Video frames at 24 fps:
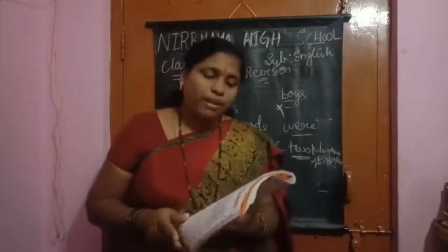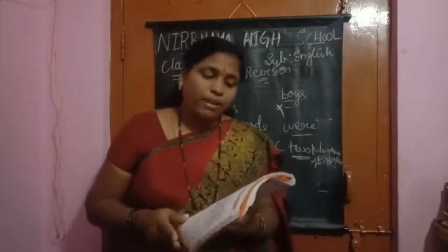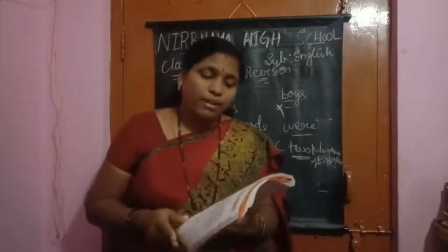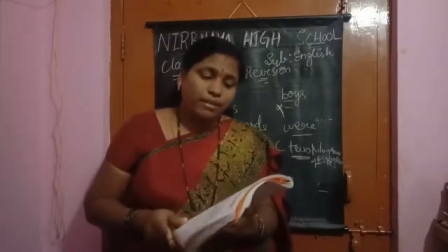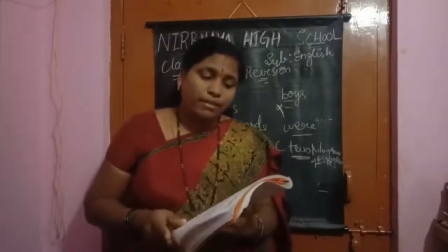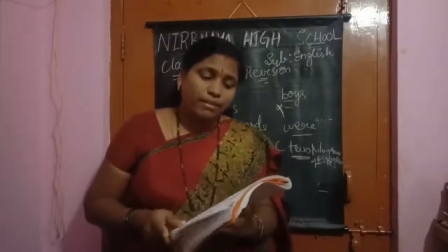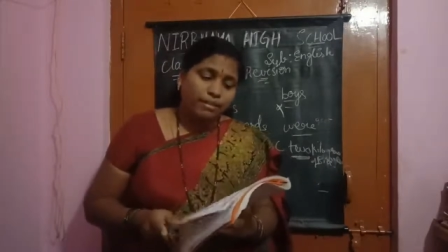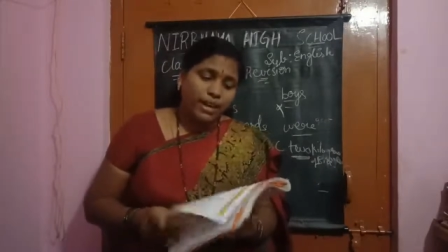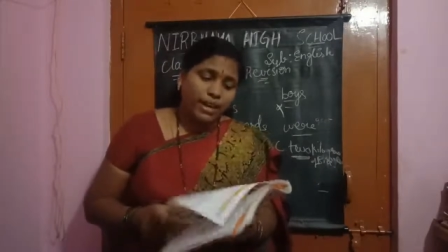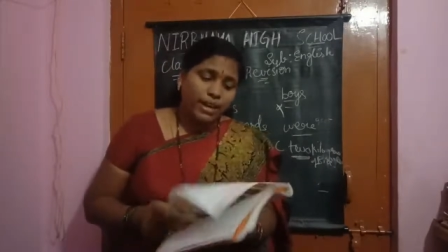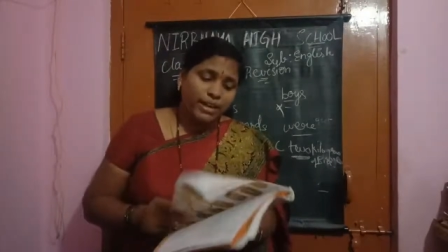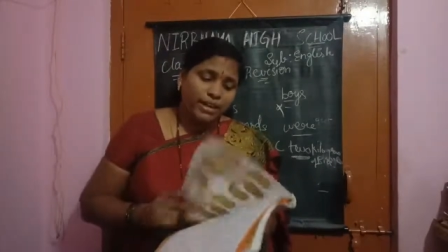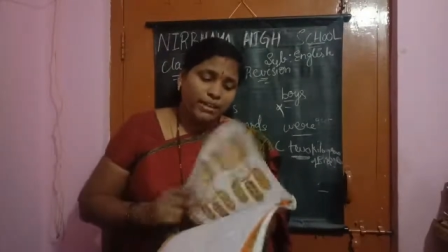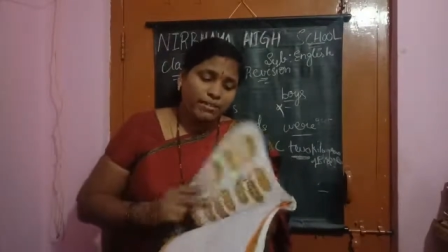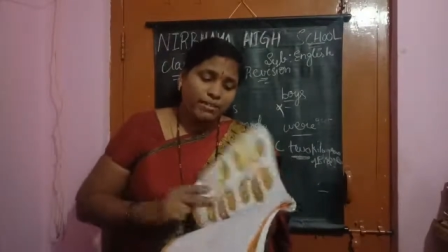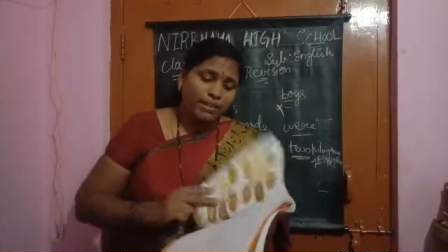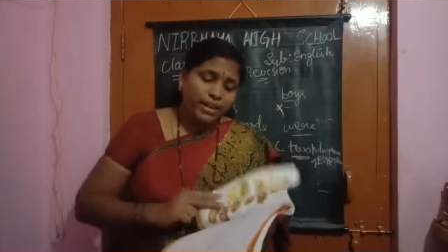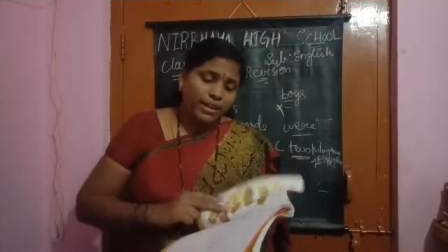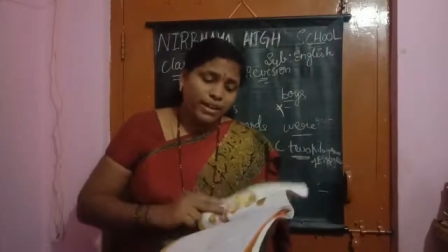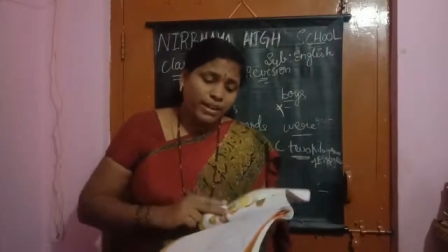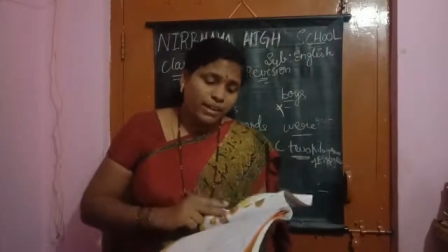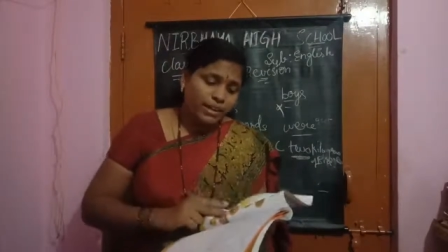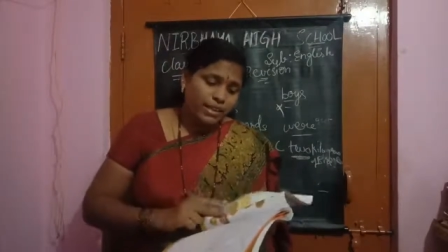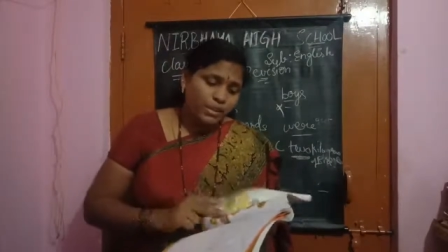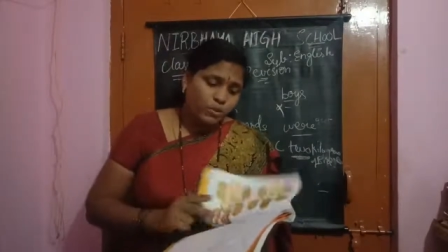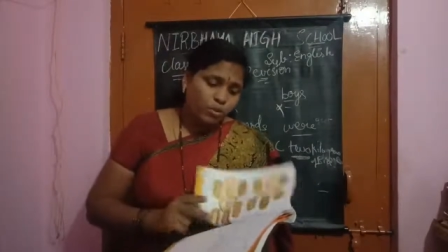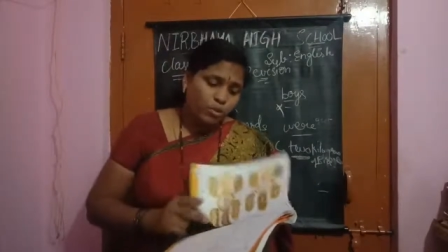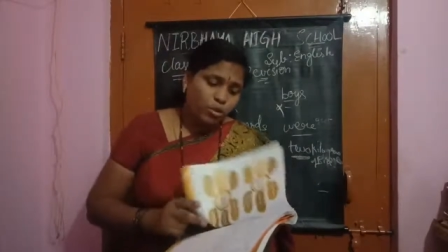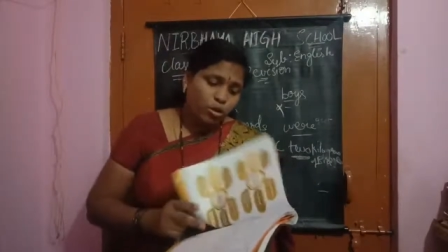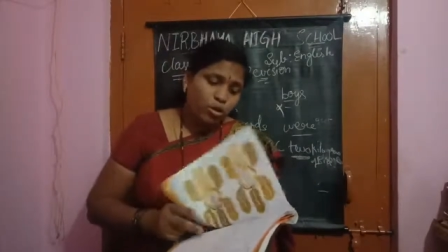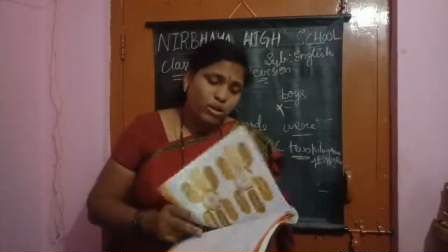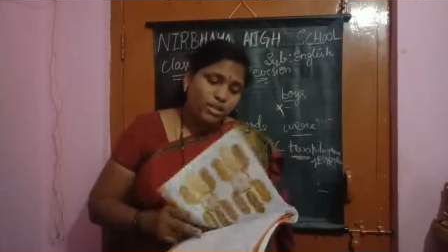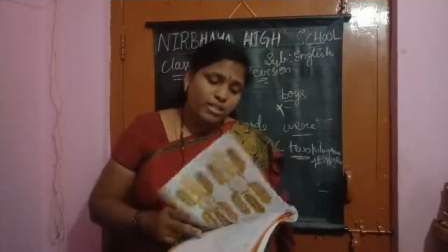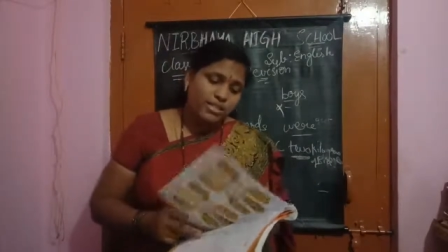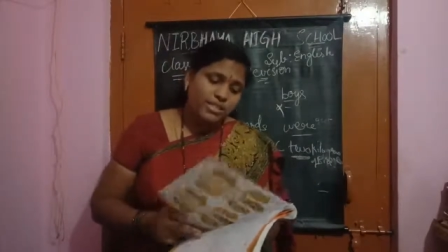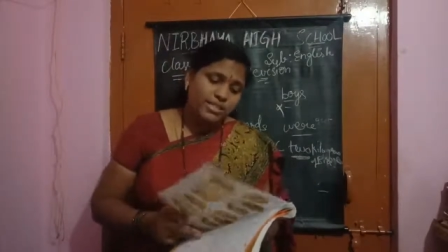Creative writing is
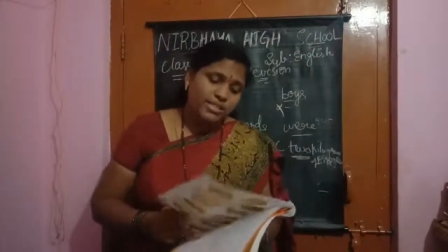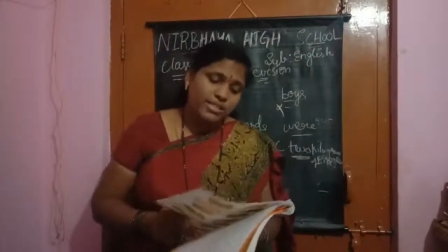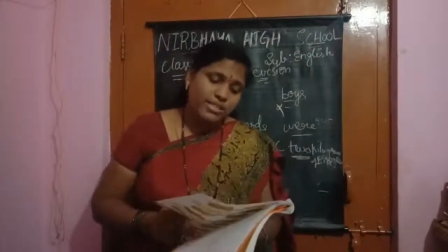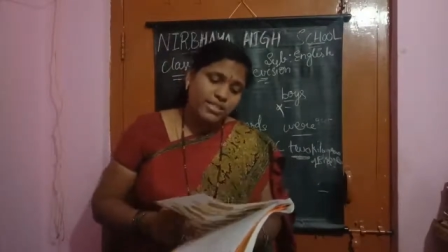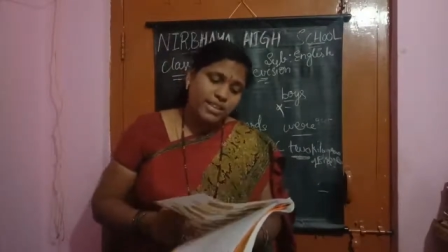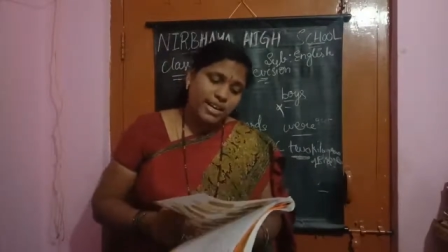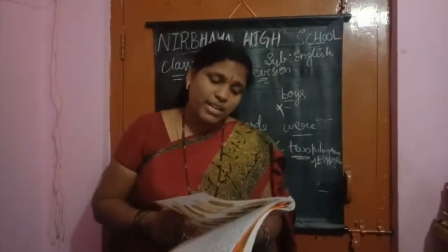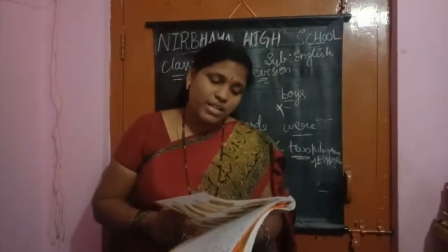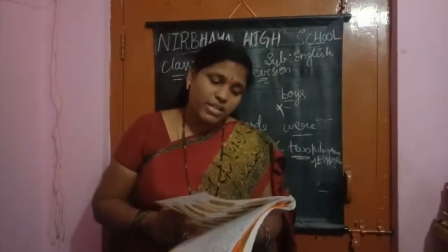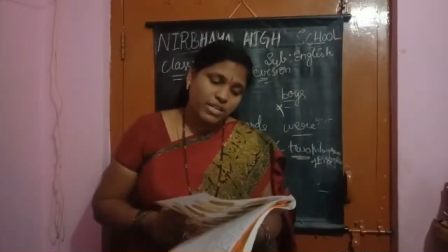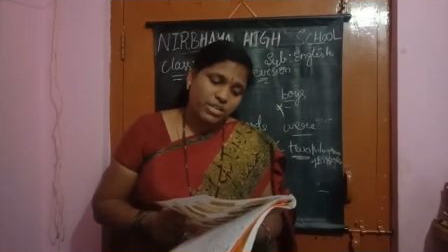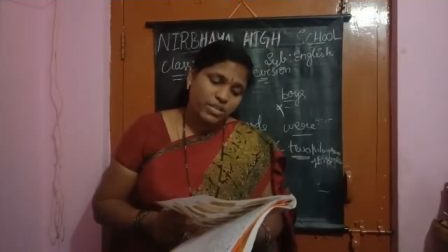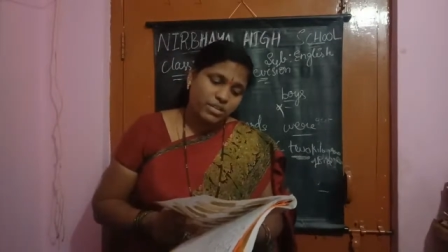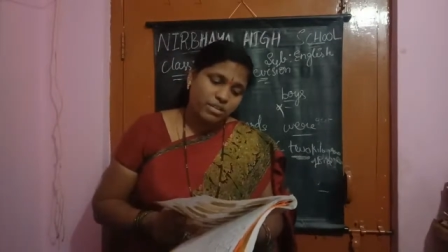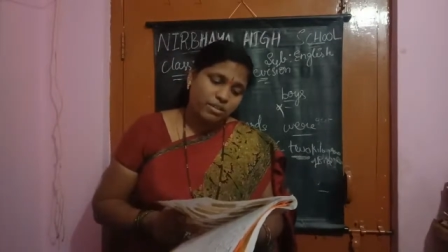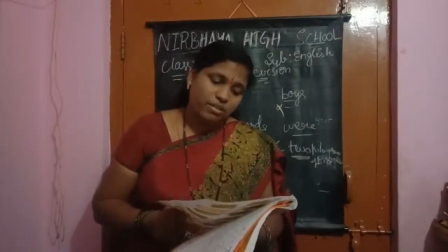what? Sketch,